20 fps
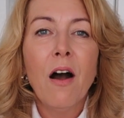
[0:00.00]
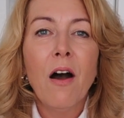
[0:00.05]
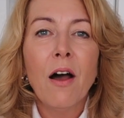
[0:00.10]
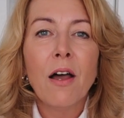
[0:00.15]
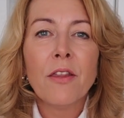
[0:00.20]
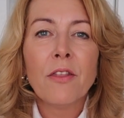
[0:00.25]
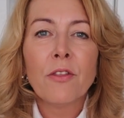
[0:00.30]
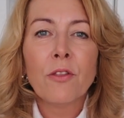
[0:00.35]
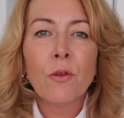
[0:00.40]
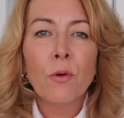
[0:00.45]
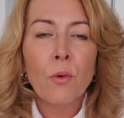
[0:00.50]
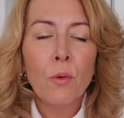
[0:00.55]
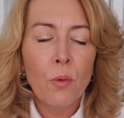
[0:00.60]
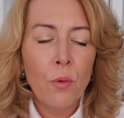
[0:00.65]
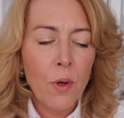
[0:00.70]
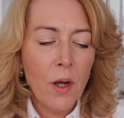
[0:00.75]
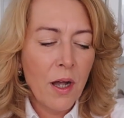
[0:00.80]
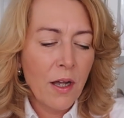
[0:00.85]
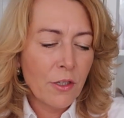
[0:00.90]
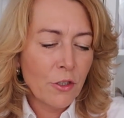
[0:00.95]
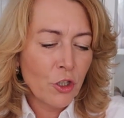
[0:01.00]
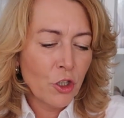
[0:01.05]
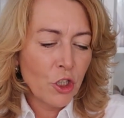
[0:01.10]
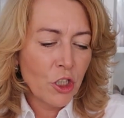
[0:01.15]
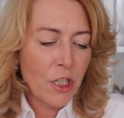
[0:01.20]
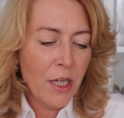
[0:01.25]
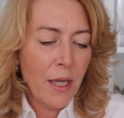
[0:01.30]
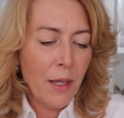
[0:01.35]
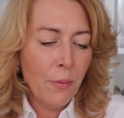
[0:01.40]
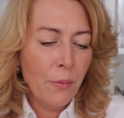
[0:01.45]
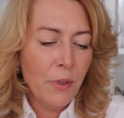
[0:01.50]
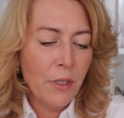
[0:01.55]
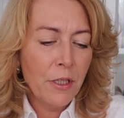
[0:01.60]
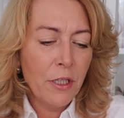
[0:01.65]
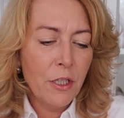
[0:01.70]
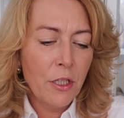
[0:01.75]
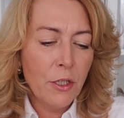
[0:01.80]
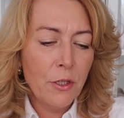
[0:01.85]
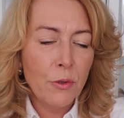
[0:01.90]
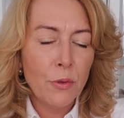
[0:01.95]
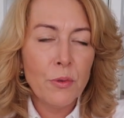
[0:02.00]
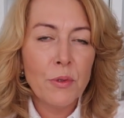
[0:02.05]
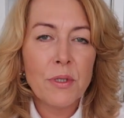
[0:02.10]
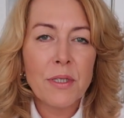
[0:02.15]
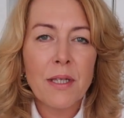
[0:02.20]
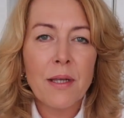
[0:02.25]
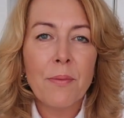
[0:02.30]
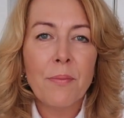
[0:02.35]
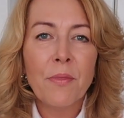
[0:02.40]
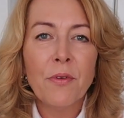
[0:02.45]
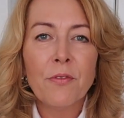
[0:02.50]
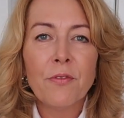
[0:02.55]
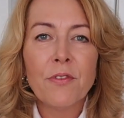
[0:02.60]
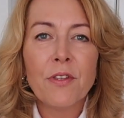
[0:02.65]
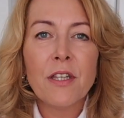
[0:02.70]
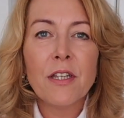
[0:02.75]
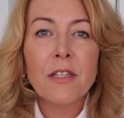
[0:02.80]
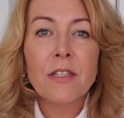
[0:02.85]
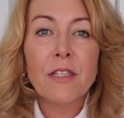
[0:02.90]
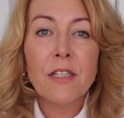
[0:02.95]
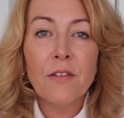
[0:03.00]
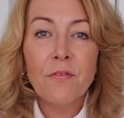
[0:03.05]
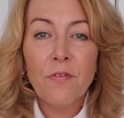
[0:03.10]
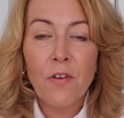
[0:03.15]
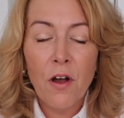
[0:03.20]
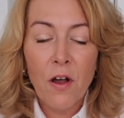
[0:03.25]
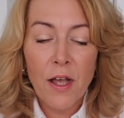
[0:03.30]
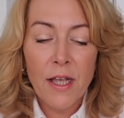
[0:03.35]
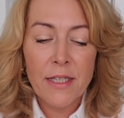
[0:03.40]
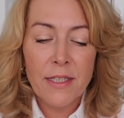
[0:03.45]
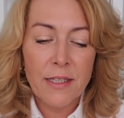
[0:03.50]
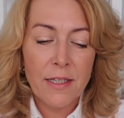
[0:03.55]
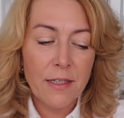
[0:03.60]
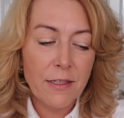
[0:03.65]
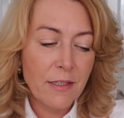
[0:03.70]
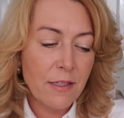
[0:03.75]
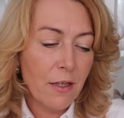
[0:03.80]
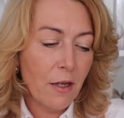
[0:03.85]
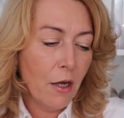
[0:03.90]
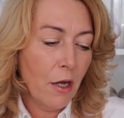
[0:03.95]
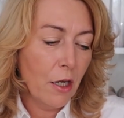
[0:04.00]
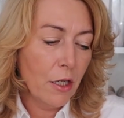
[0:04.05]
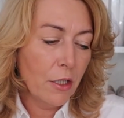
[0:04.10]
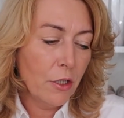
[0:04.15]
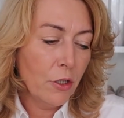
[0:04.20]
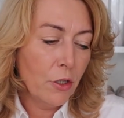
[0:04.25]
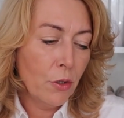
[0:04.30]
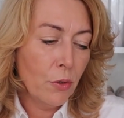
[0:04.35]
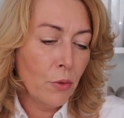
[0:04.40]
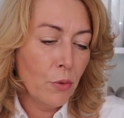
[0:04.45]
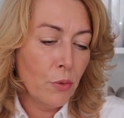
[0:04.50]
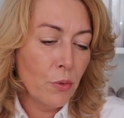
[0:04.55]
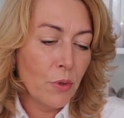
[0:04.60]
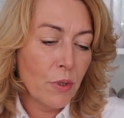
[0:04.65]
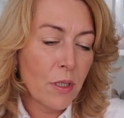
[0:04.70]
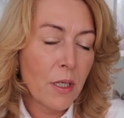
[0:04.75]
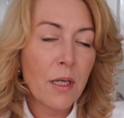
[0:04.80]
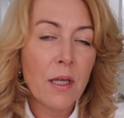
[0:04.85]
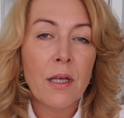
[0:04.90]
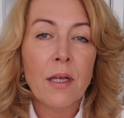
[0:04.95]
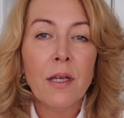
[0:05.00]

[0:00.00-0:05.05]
I thought I'd share with you some of the devices that I use